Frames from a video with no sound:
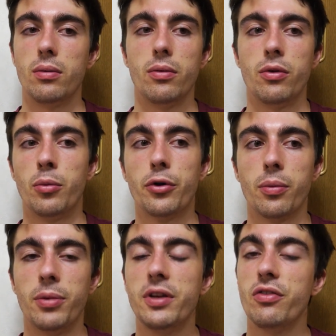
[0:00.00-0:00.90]
The more
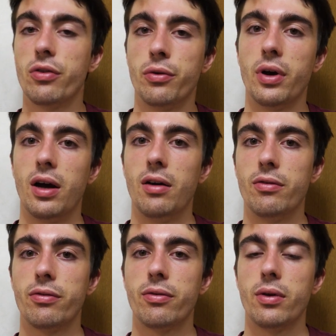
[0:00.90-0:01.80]
competition you
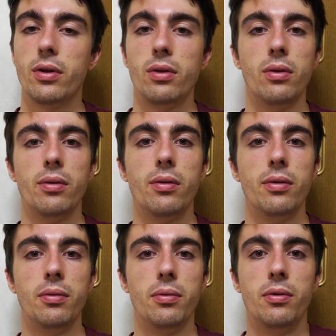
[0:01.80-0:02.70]
have,
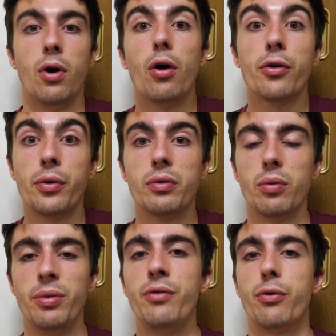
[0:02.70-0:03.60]
the harder it
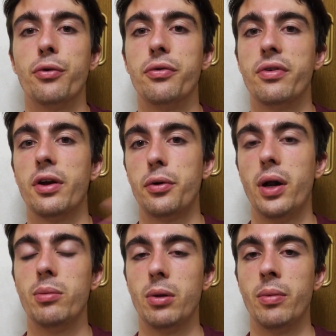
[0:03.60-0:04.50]
will be for you to sell your
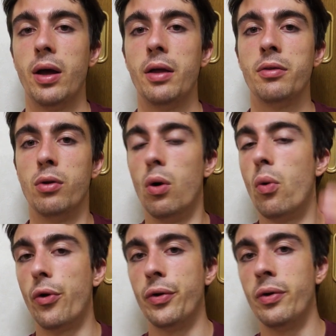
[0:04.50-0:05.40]
album, and the
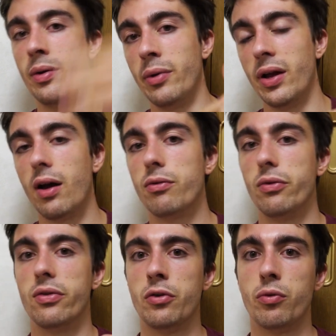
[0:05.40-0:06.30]
lower you will have
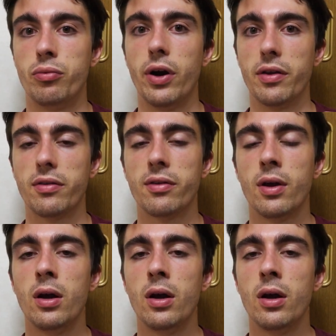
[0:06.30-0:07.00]
to set your price.